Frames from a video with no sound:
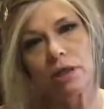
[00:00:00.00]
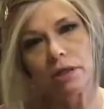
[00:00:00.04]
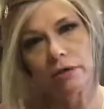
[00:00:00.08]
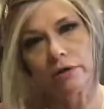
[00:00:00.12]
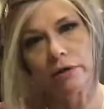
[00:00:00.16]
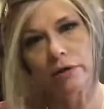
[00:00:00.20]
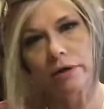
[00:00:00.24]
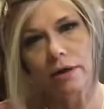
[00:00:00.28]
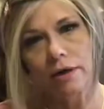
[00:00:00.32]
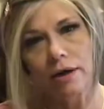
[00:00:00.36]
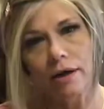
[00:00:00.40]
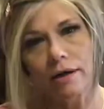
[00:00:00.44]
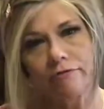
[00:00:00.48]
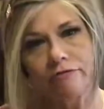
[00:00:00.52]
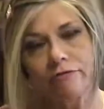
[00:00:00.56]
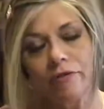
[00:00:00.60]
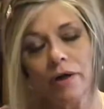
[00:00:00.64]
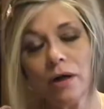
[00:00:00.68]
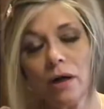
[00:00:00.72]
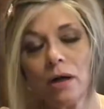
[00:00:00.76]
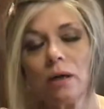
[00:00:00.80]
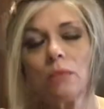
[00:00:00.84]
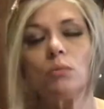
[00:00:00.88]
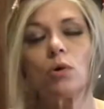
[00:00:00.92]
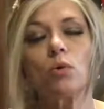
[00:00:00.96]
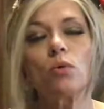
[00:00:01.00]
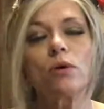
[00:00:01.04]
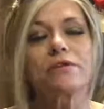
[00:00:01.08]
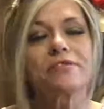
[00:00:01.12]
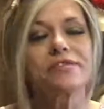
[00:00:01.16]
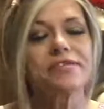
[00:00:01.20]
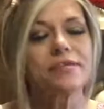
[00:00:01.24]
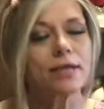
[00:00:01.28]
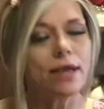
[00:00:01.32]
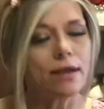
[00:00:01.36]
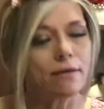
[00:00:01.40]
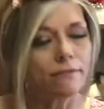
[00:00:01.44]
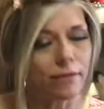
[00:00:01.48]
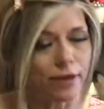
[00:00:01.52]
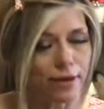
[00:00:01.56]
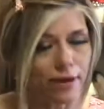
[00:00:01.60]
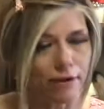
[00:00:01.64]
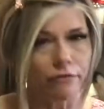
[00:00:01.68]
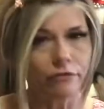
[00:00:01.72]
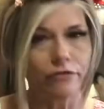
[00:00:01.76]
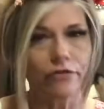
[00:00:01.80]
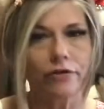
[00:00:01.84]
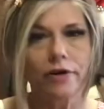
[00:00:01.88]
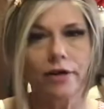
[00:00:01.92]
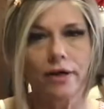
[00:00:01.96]
good enough. But we'll save that
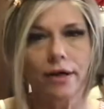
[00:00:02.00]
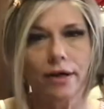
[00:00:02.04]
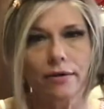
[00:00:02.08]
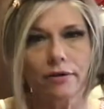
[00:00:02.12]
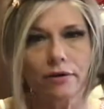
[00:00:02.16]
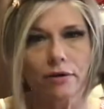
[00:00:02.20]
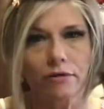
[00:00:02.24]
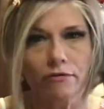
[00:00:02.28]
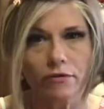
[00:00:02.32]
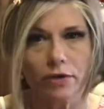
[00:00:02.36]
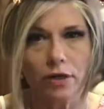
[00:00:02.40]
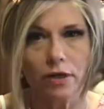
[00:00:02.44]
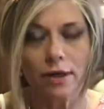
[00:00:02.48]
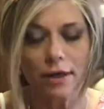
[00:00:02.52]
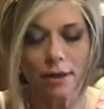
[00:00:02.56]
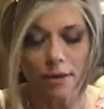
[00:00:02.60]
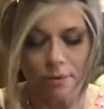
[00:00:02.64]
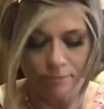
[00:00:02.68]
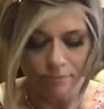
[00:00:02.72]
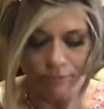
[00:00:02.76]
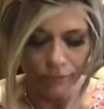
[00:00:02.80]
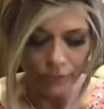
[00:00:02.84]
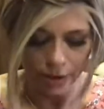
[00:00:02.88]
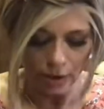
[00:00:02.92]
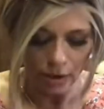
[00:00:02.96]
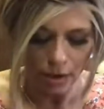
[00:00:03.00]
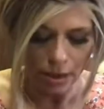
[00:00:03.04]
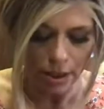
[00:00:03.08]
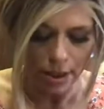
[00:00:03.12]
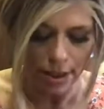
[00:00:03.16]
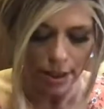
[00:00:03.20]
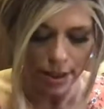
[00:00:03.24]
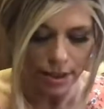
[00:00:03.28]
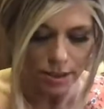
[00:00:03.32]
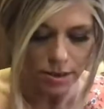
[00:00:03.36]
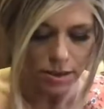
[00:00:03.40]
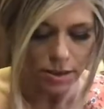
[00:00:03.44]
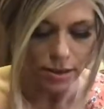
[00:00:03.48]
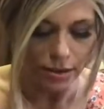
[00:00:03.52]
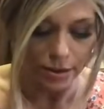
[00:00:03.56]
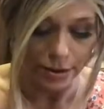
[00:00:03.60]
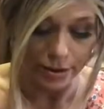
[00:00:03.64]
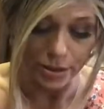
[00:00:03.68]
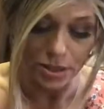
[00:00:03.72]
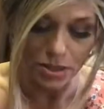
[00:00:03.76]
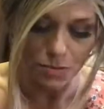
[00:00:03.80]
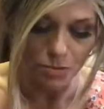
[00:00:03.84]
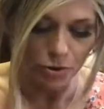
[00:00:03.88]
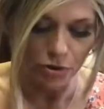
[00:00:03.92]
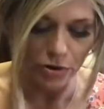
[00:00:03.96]
for another video. And
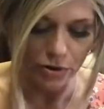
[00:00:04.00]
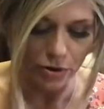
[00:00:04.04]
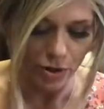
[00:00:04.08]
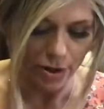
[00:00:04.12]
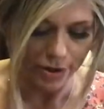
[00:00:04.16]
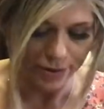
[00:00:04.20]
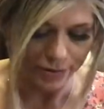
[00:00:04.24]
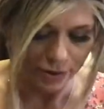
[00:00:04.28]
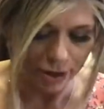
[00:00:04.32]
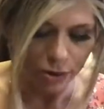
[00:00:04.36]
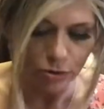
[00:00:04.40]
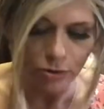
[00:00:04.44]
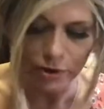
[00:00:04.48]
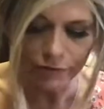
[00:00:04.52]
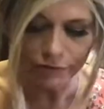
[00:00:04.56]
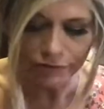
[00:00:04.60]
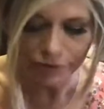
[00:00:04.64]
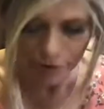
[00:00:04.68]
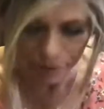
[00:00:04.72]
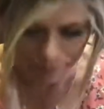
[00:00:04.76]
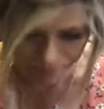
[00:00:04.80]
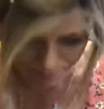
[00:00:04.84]
let's put on the Griffin.